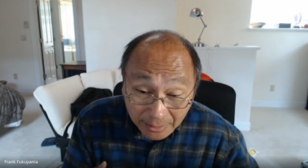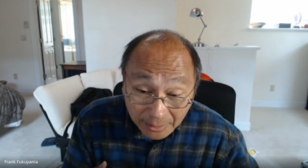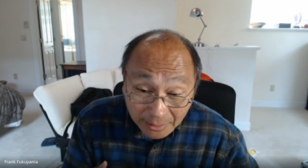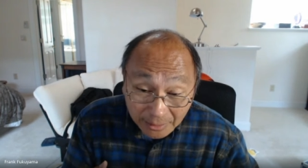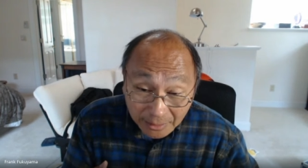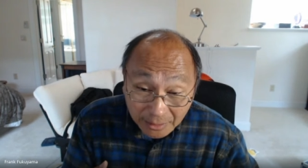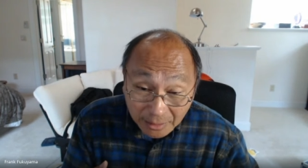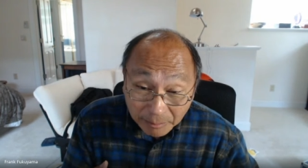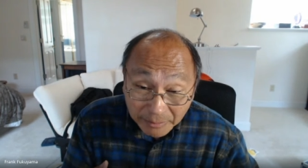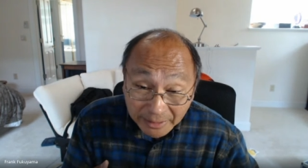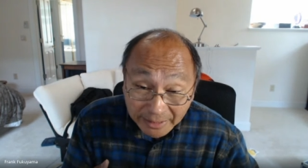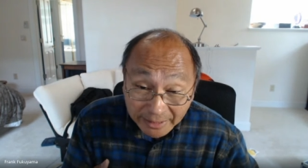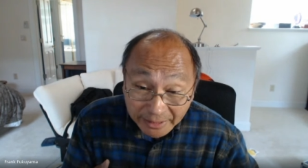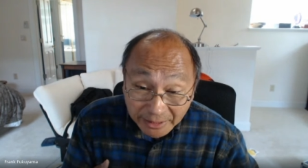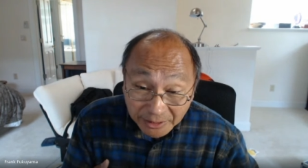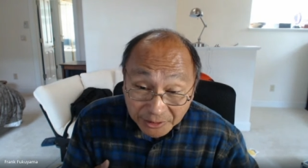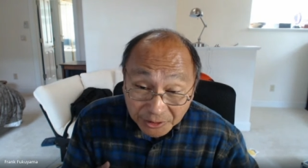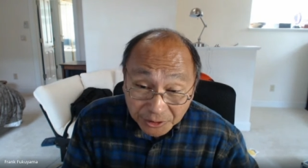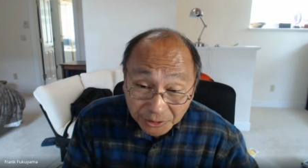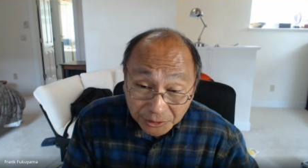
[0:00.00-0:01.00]
Uh, by
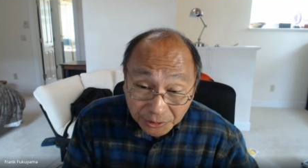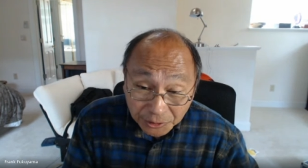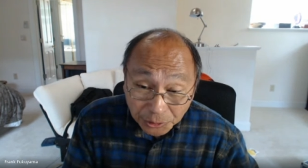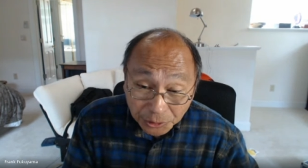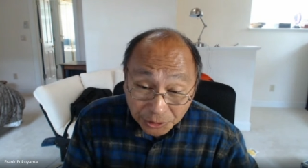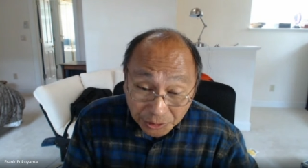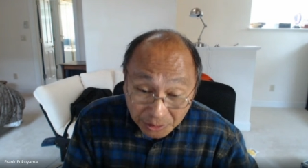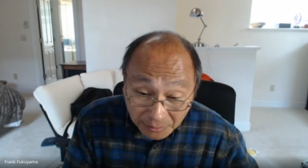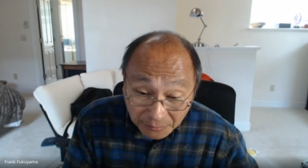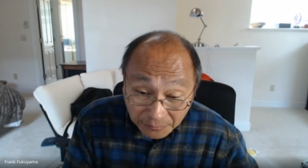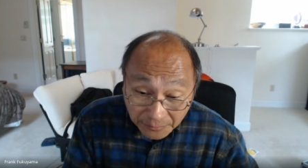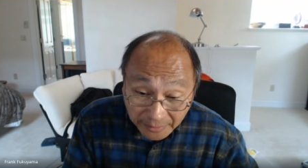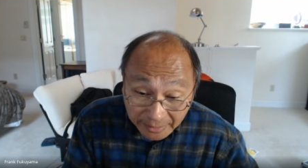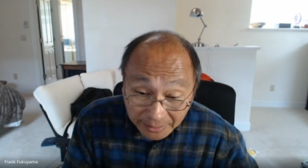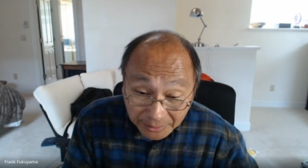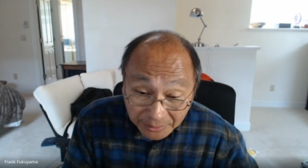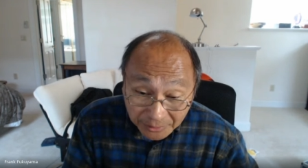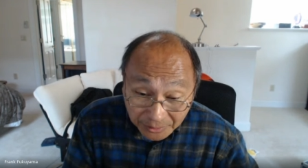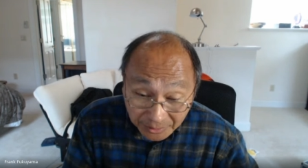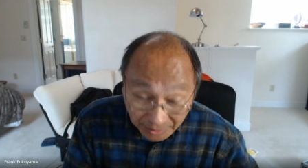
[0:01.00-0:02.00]
institutional
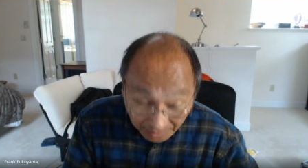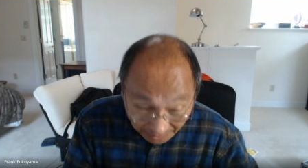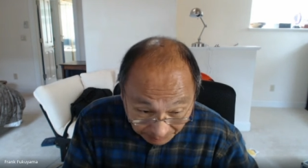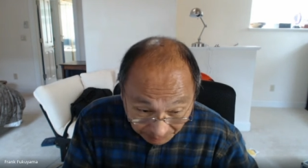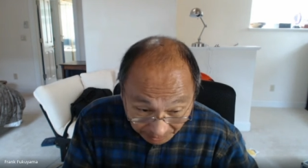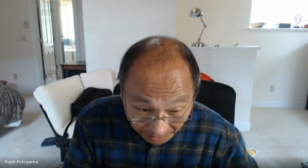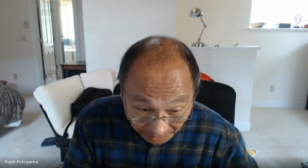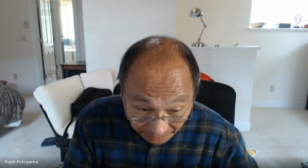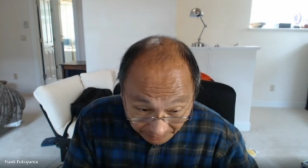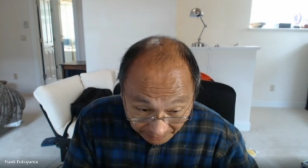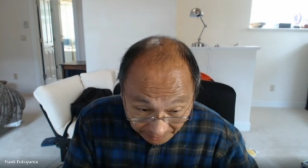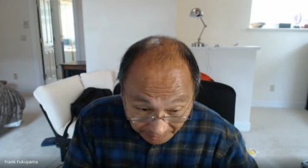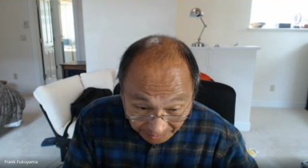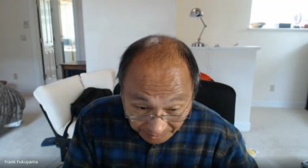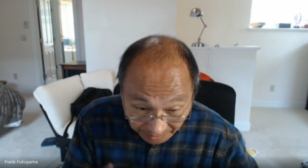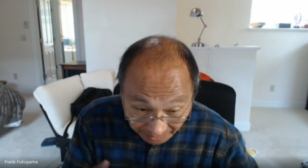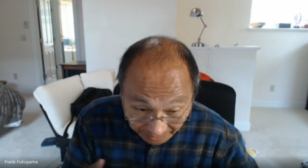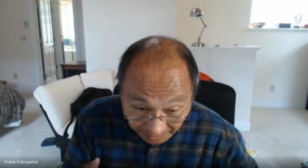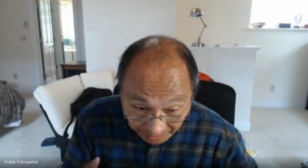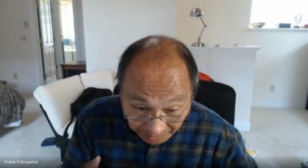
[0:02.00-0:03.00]
factors, I mean things
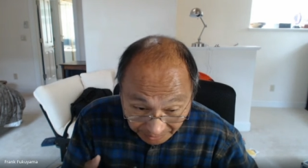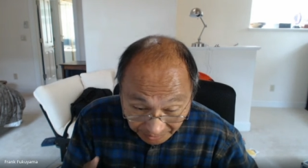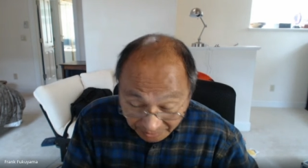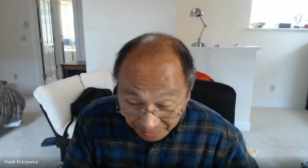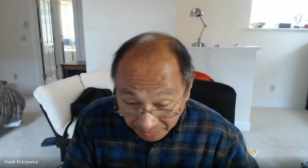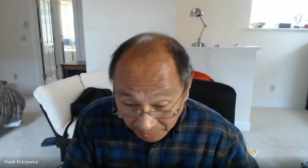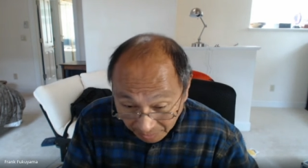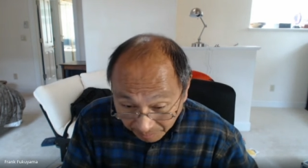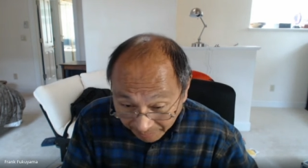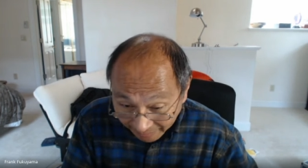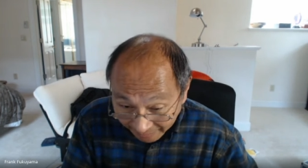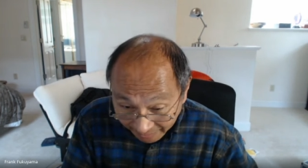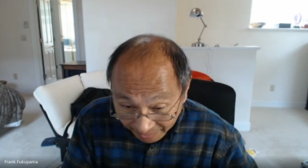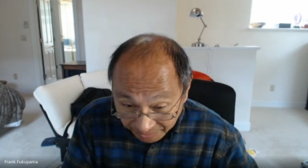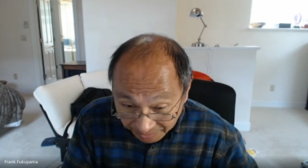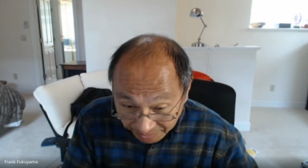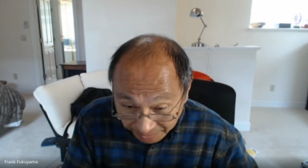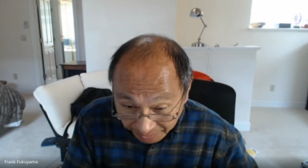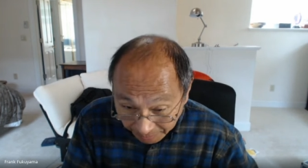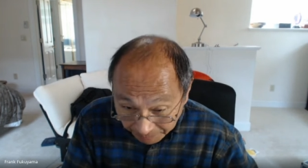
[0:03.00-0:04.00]
like state
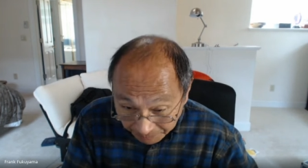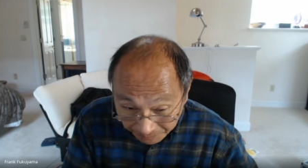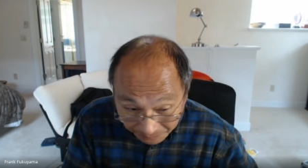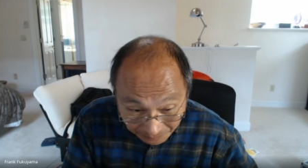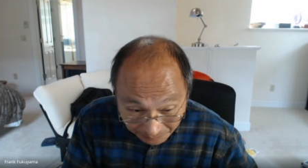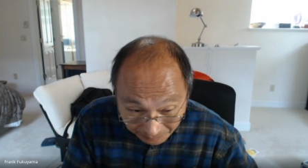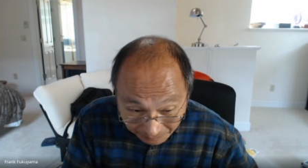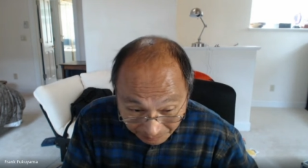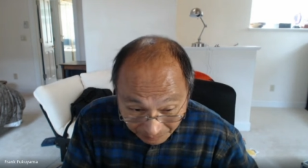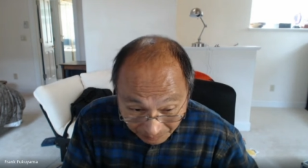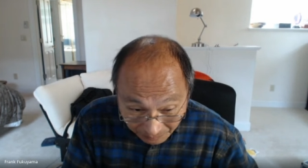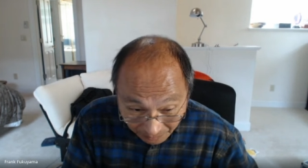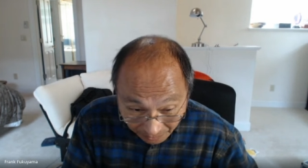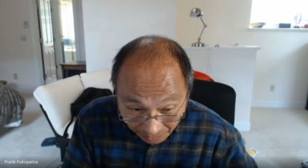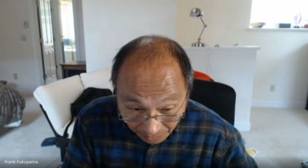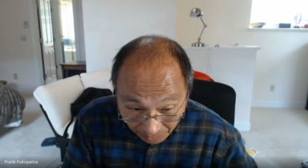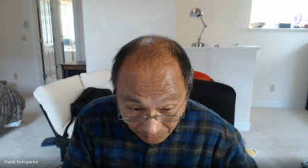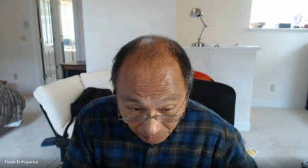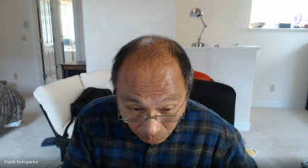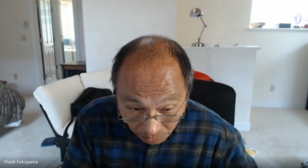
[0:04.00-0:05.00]
capacity. You
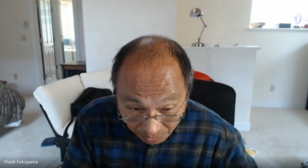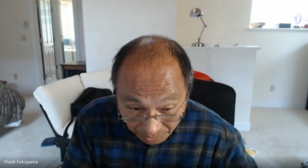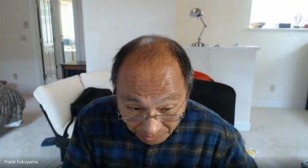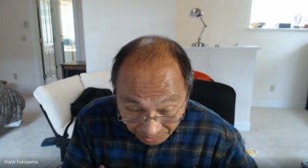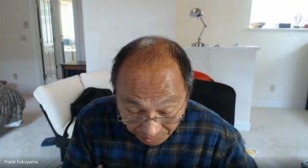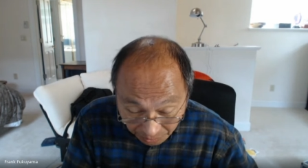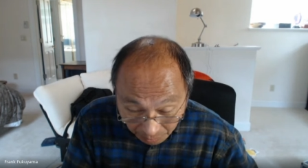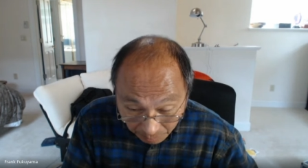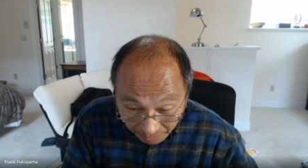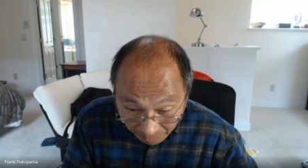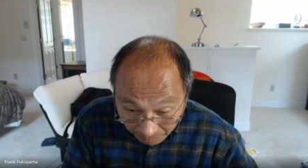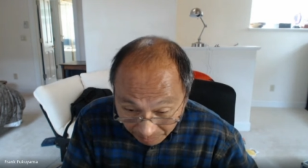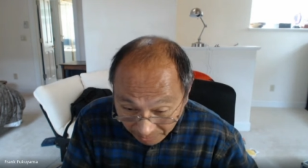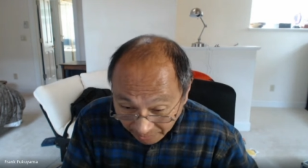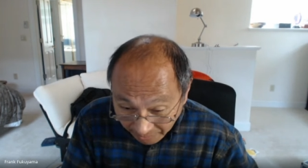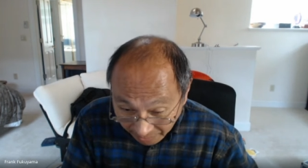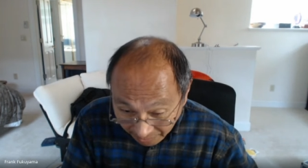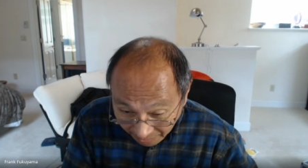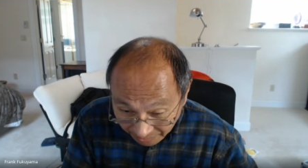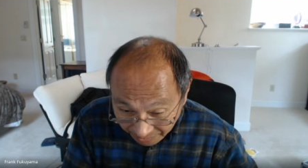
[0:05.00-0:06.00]
know, what does your public
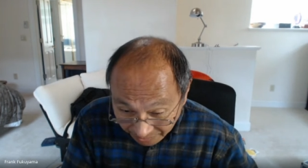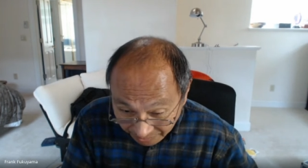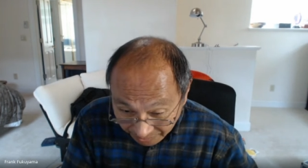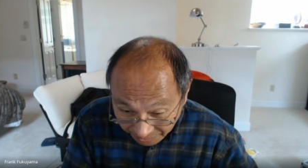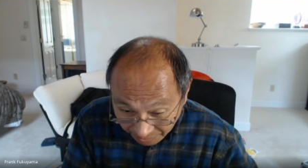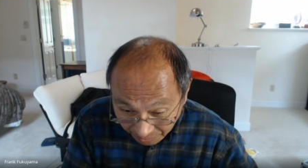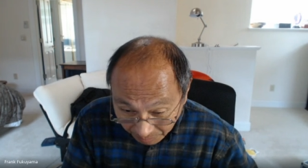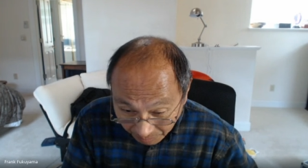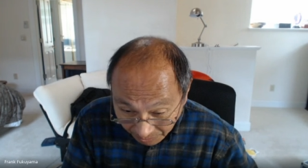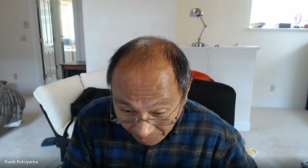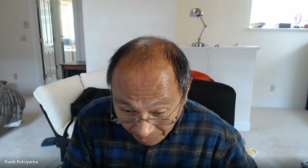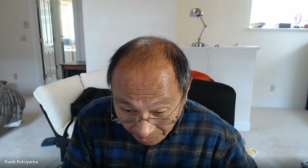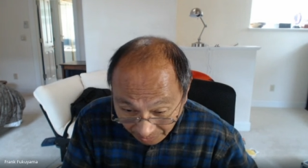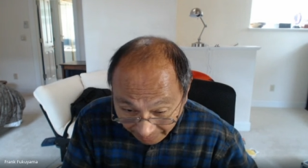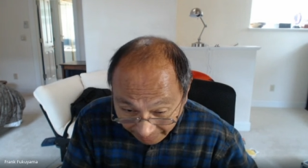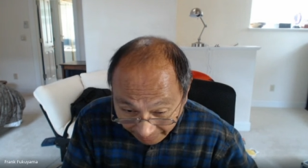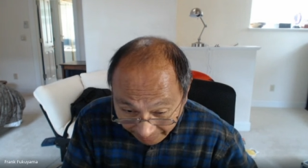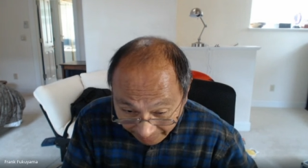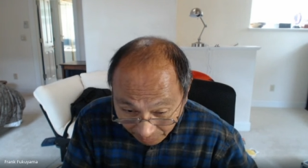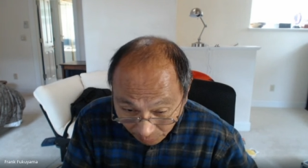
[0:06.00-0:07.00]
health system look
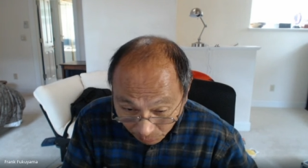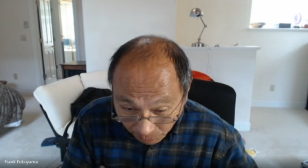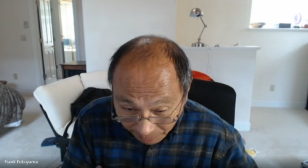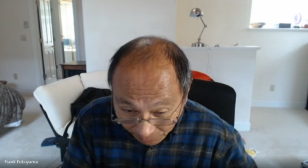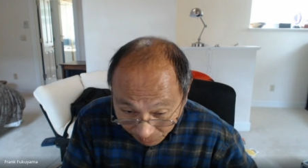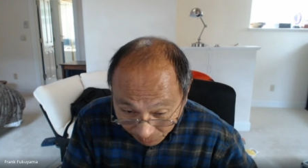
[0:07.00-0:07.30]
like? How well